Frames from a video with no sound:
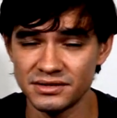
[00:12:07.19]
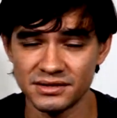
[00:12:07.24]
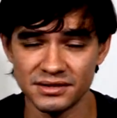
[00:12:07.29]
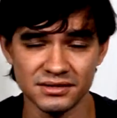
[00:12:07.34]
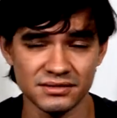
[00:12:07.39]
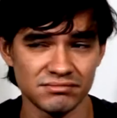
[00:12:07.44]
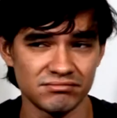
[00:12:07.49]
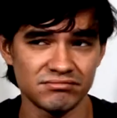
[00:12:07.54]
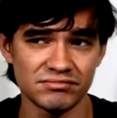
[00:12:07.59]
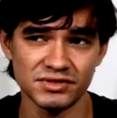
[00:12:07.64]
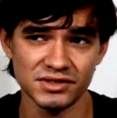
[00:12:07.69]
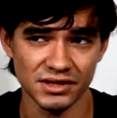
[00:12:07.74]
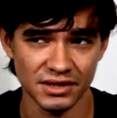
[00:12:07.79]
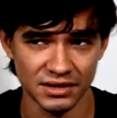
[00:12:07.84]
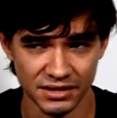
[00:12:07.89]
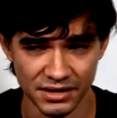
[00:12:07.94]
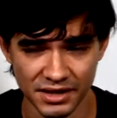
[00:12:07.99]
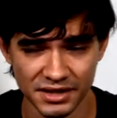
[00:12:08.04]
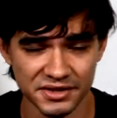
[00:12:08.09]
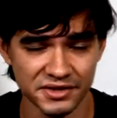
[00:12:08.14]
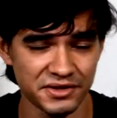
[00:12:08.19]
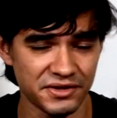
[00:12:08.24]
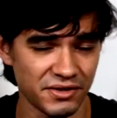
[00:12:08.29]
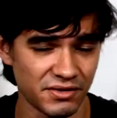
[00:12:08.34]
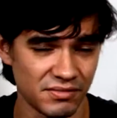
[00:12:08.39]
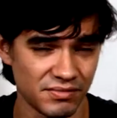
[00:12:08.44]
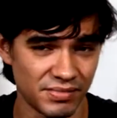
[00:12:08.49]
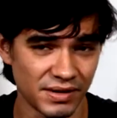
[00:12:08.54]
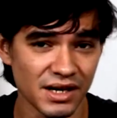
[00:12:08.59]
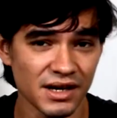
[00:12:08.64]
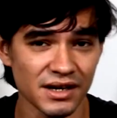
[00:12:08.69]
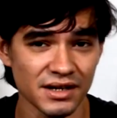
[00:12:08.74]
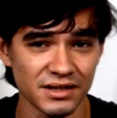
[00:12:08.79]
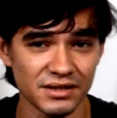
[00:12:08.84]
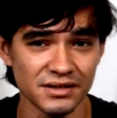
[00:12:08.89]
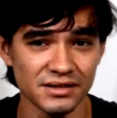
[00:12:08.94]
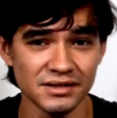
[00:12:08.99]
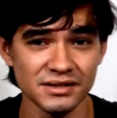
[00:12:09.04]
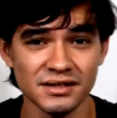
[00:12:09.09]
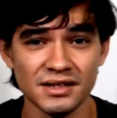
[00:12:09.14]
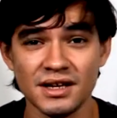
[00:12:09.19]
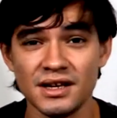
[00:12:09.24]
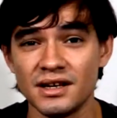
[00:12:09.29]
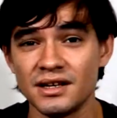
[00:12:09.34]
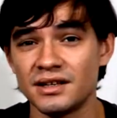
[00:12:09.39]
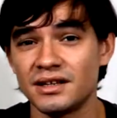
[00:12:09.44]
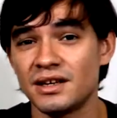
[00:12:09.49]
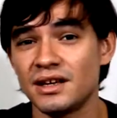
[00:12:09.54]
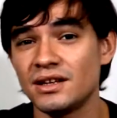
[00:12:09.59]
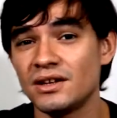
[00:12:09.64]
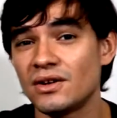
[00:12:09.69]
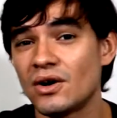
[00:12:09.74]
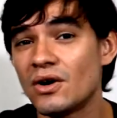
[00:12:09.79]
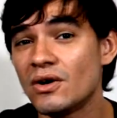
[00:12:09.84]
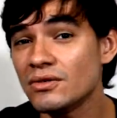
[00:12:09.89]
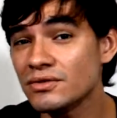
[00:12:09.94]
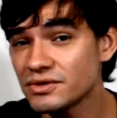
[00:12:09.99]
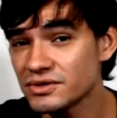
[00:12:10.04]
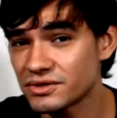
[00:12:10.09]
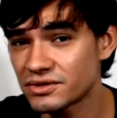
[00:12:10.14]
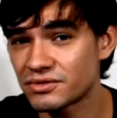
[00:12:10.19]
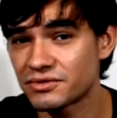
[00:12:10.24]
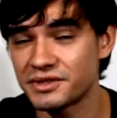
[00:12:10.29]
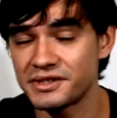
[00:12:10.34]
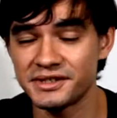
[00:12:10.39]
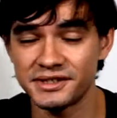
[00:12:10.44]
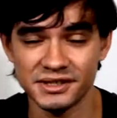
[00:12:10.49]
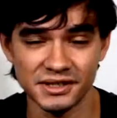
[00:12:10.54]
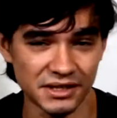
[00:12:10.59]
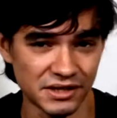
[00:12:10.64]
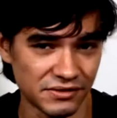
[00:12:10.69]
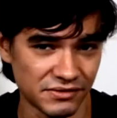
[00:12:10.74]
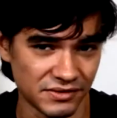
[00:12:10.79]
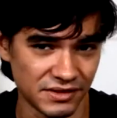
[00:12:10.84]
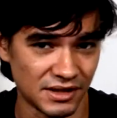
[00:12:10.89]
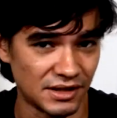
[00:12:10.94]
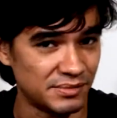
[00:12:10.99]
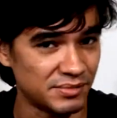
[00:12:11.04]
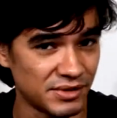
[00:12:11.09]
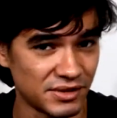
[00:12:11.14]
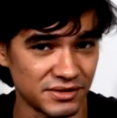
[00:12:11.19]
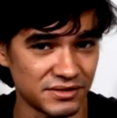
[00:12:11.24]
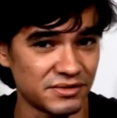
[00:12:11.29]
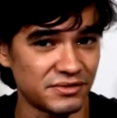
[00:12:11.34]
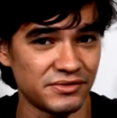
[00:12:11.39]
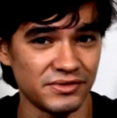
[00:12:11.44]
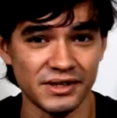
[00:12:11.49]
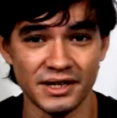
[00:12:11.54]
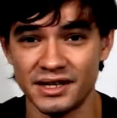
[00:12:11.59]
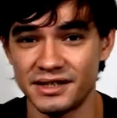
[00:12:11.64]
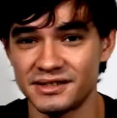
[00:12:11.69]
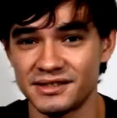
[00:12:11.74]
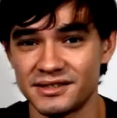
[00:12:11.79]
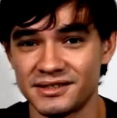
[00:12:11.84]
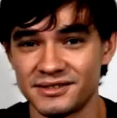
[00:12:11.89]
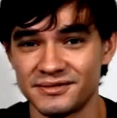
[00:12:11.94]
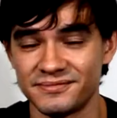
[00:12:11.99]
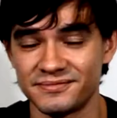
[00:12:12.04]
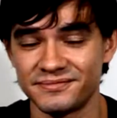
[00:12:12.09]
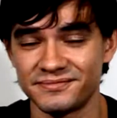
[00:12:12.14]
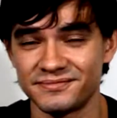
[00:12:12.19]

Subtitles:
and celestial bodies can also receive the apostrophe s.